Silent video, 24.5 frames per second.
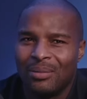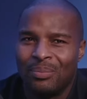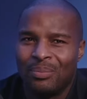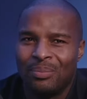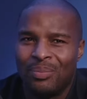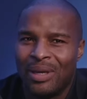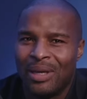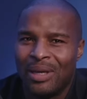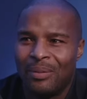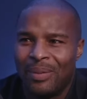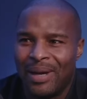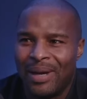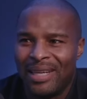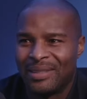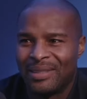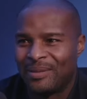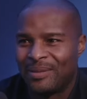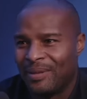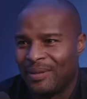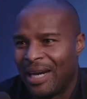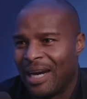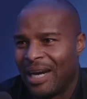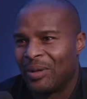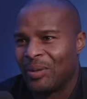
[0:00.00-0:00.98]
Big Ben's
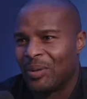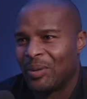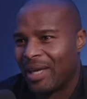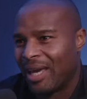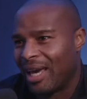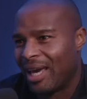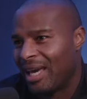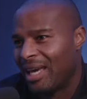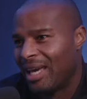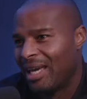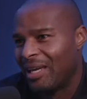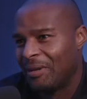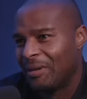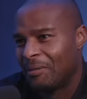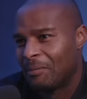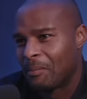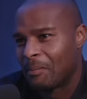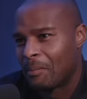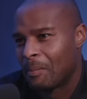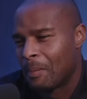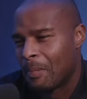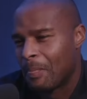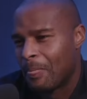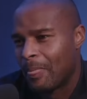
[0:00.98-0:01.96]
final
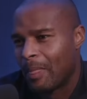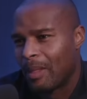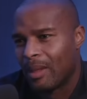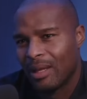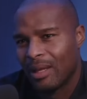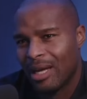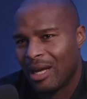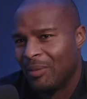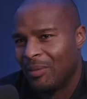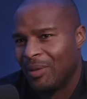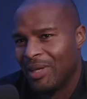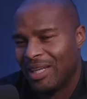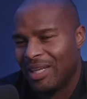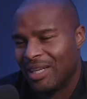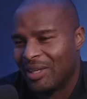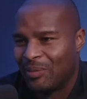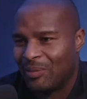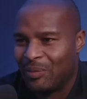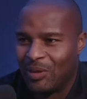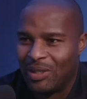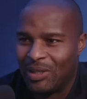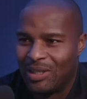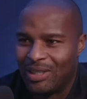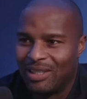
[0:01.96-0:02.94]
game. I mean, come
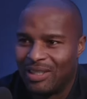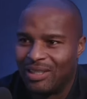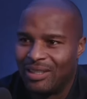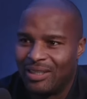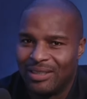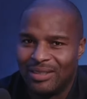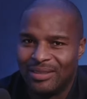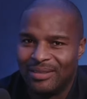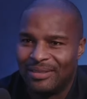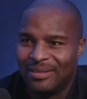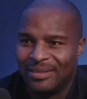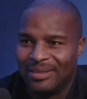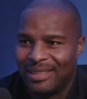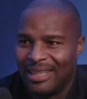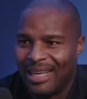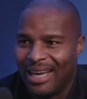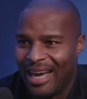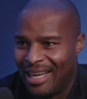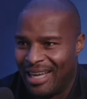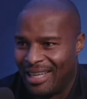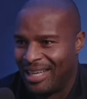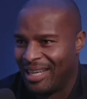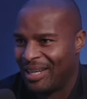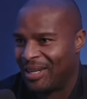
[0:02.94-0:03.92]
on.
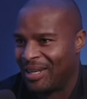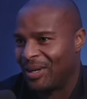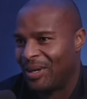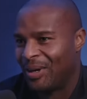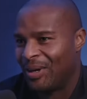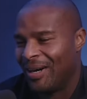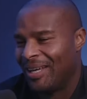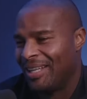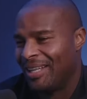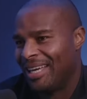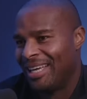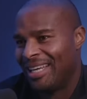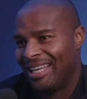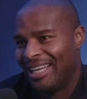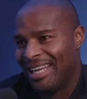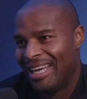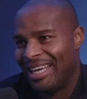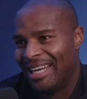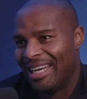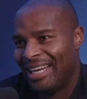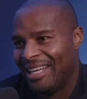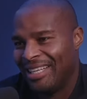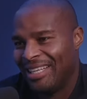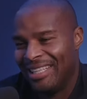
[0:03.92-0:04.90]
Are they going to go out there and
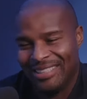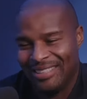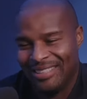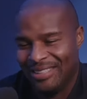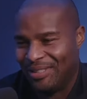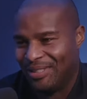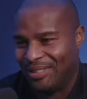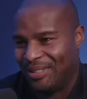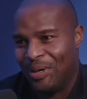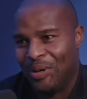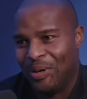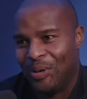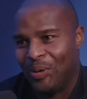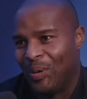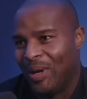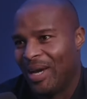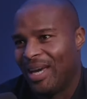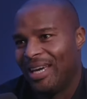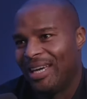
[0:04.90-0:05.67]
lay down? There's just no way.